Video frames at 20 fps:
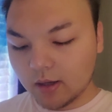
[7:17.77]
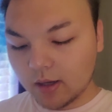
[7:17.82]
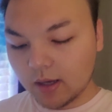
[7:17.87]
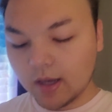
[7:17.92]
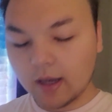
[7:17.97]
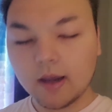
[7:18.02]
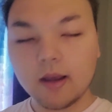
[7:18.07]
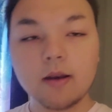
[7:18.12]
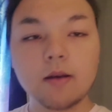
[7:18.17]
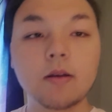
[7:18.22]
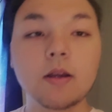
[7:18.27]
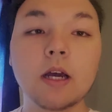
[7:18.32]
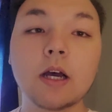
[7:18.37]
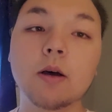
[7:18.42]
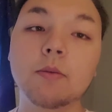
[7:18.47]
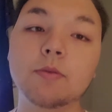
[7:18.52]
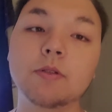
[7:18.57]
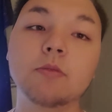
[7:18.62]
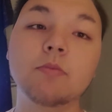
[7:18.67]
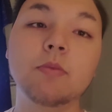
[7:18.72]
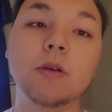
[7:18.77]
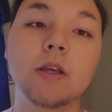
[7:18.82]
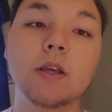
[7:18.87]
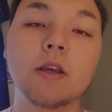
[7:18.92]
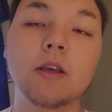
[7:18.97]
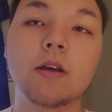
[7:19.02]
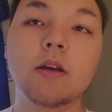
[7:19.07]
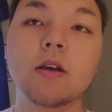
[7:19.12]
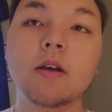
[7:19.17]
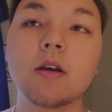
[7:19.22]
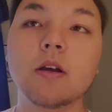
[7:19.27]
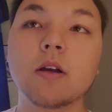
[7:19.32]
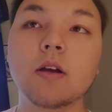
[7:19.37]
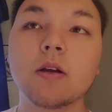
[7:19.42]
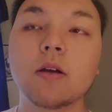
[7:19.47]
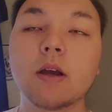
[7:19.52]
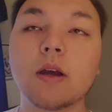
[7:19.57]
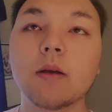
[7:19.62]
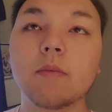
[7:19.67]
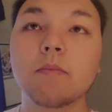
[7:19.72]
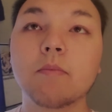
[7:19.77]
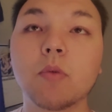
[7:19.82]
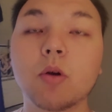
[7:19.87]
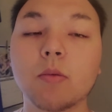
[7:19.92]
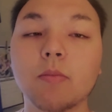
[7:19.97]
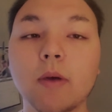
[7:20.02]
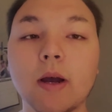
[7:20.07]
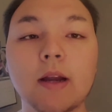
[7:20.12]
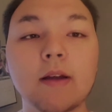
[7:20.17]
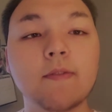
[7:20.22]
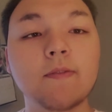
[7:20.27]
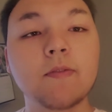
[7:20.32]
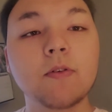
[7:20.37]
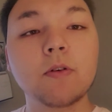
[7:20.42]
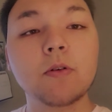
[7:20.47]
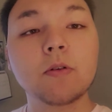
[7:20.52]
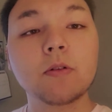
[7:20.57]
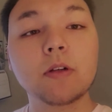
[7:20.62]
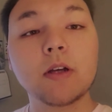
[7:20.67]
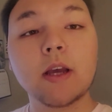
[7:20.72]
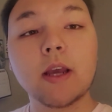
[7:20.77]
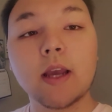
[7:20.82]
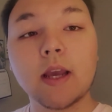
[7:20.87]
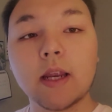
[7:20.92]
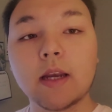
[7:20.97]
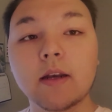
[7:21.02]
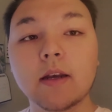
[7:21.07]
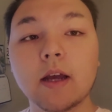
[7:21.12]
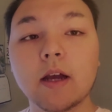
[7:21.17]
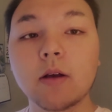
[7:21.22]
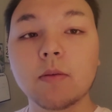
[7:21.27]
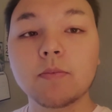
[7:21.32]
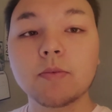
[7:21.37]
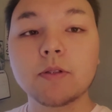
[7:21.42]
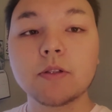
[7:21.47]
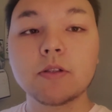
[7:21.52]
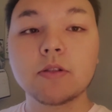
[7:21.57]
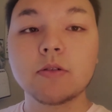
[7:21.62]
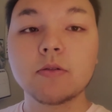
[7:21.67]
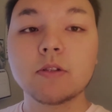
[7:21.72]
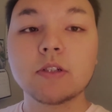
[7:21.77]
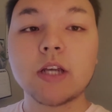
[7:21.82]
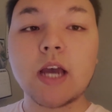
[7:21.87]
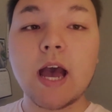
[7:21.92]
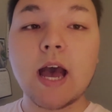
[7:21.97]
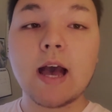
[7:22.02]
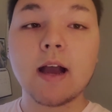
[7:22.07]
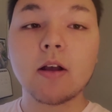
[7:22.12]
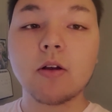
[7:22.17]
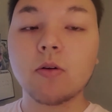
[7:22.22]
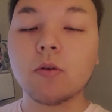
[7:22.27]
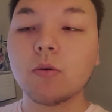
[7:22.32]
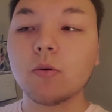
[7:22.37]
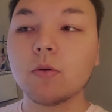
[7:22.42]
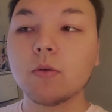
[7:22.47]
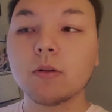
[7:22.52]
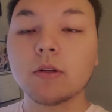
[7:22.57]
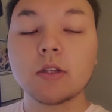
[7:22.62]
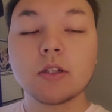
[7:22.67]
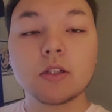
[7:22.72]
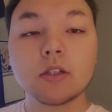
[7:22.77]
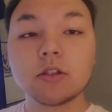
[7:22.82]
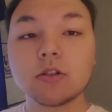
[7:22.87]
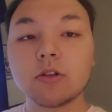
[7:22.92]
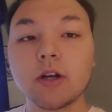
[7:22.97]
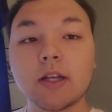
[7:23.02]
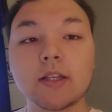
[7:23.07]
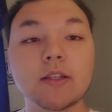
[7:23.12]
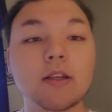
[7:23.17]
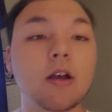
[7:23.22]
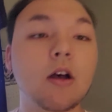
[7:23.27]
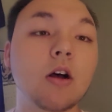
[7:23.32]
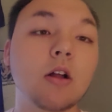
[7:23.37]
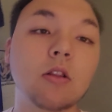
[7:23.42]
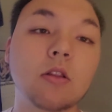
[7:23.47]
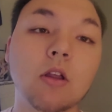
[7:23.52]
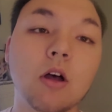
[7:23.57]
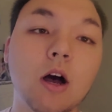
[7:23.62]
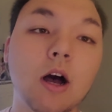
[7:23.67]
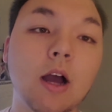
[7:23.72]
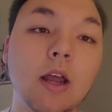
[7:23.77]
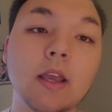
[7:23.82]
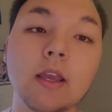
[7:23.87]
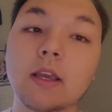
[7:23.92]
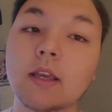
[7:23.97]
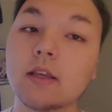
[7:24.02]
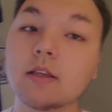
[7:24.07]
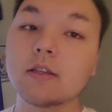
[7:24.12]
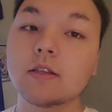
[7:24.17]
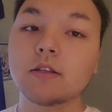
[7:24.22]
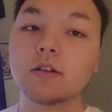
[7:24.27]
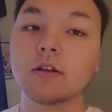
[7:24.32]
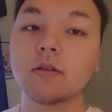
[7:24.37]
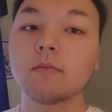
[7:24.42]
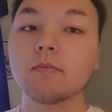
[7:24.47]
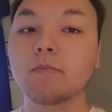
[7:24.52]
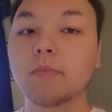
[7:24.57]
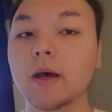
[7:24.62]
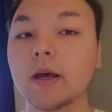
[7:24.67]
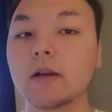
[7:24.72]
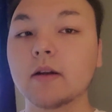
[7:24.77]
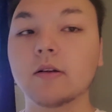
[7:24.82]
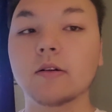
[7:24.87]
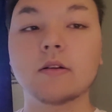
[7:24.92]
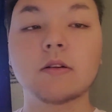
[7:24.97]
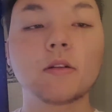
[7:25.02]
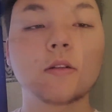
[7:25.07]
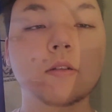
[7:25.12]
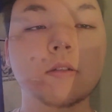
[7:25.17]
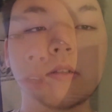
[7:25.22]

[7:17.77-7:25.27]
and helps you be more mindful and helps you tackle stress a lot easier and better.